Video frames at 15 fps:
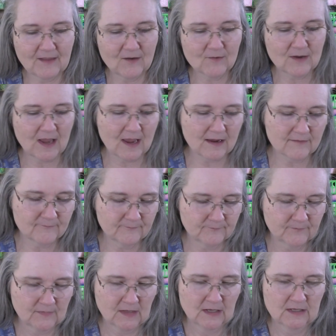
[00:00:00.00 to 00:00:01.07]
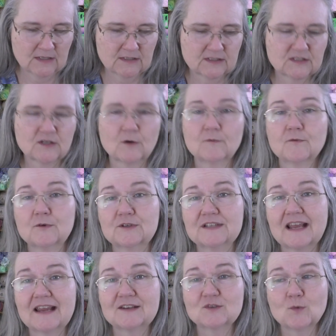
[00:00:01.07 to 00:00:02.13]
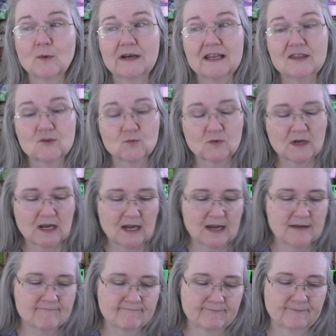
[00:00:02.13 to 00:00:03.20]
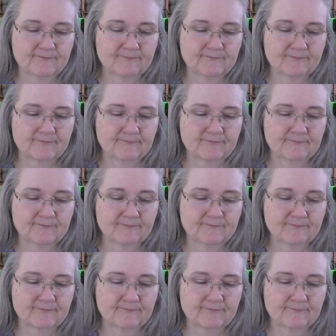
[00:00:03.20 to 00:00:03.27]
Okay, so for day 23,